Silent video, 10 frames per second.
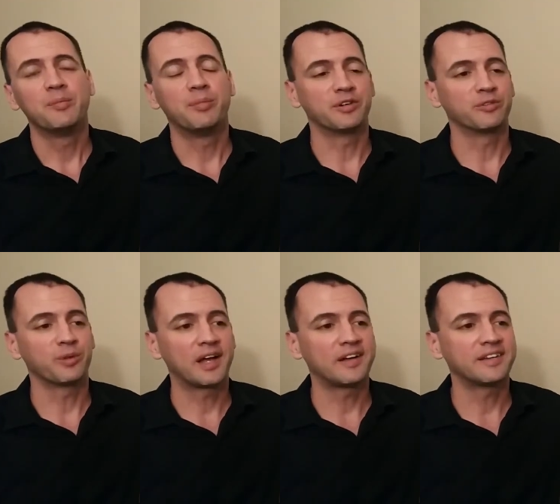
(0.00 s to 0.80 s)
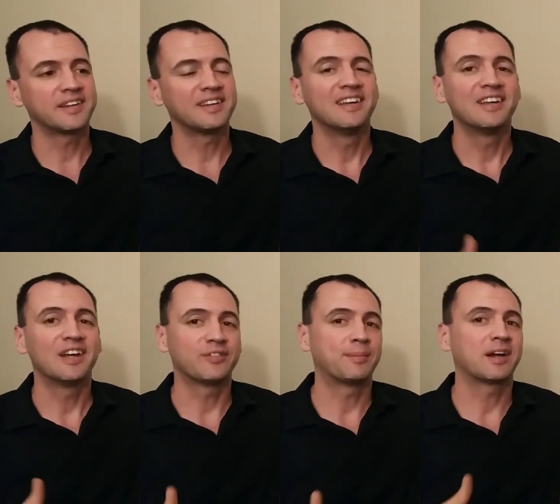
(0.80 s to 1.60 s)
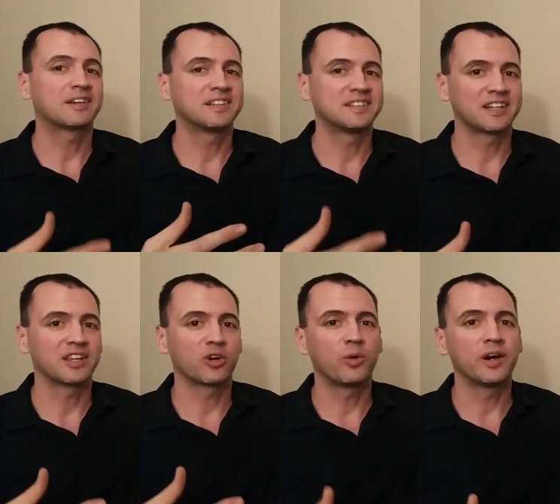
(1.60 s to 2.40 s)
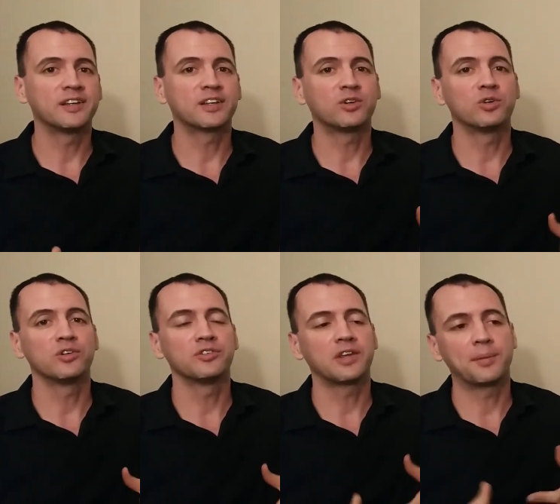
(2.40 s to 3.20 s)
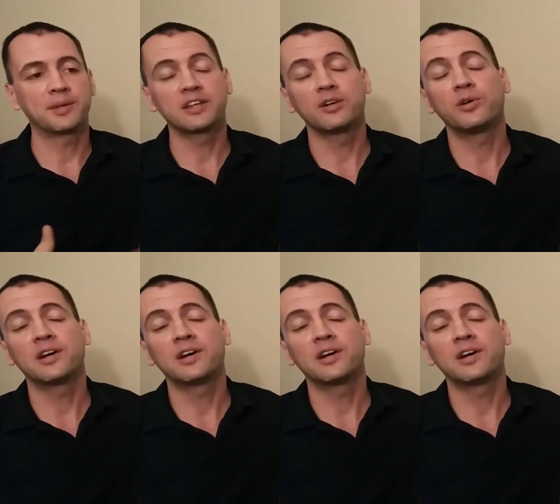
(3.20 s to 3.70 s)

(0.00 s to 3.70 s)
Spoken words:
but in reality, if I'm actually sitting there winding coils, I'm going to go